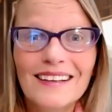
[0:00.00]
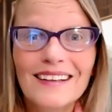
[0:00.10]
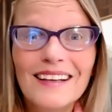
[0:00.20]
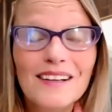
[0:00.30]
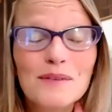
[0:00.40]

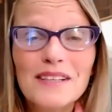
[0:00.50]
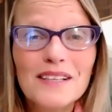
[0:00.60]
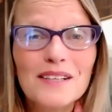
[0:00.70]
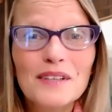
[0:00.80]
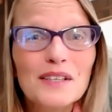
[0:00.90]
And then
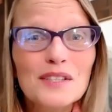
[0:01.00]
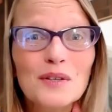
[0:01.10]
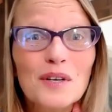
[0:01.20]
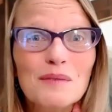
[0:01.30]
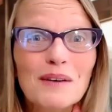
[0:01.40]
within a very
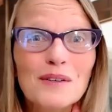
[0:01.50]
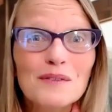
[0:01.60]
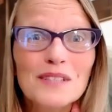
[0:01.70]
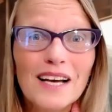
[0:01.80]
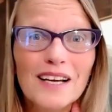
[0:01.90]
short amount
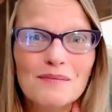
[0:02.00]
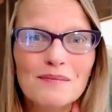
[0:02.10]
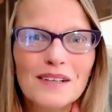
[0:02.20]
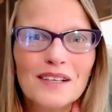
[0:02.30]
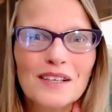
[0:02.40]
of
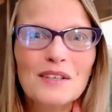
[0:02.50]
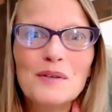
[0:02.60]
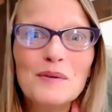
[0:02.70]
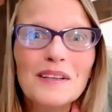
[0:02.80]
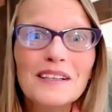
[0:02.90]
time,
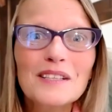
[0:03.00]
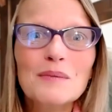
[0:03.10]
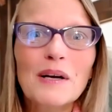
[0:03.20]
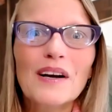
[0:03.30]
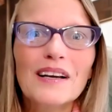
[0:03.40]
you will
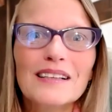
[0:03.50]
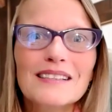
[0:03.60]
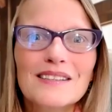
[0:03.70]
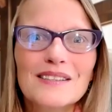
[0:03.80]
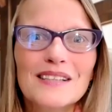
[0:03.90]

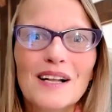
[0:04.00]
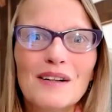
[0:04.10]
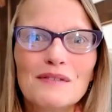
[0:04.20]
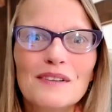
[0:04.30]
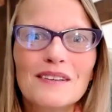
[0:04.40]
experience
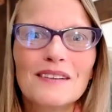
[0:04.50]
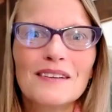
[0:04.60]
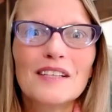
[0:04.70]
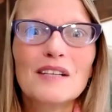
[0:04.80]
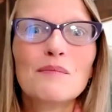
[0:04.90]
yourself
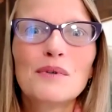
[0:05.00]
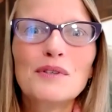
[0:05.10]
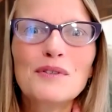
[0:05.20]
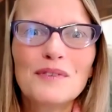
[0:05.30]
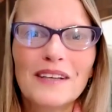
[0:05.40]

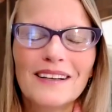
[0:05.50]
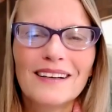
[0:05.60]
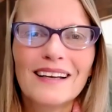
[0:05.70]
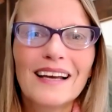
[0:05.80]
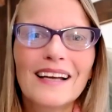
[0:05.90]

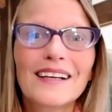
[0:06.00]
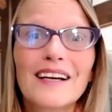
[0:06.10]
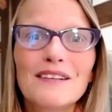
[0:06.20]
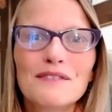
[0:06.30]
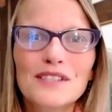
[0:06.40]
improving and
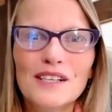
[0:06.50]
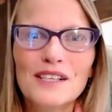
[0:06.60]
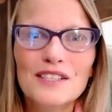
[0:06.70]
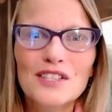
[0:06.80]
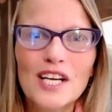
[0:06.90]
life
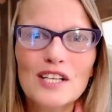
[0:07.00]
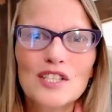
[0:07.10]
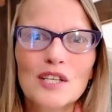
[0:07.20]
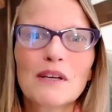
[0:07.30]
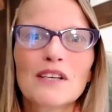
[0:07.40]
starts
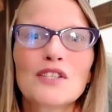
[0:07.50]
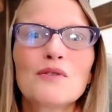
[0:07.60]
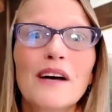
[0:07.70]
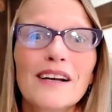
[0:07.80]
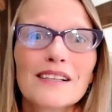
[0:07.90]
changing because
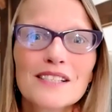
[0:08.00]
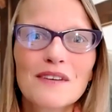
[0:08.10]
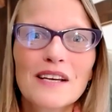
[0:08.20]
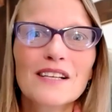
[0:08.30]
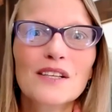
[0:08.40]
you
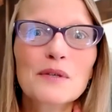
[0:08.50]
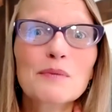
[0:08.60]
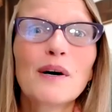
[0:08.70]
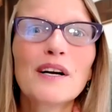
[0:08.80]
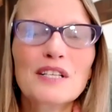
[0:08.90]
activate
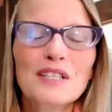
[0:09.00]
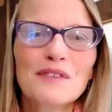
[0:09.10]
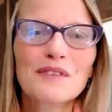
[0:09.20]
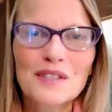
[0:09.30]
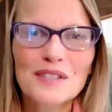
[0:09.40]
those parts
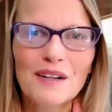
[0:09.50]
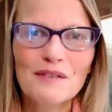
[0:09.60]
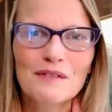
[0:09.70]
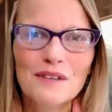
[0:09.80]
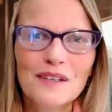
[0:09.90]
of
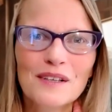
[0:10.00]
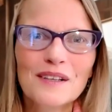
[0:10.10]
yourself